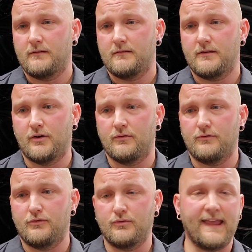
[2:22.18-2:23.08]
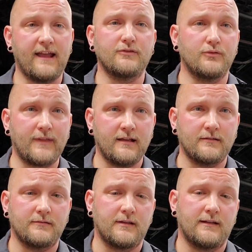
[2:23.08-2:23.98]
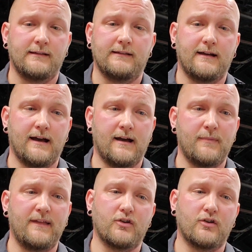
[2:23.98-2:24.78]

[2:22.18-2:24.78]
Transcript: you can't do that, and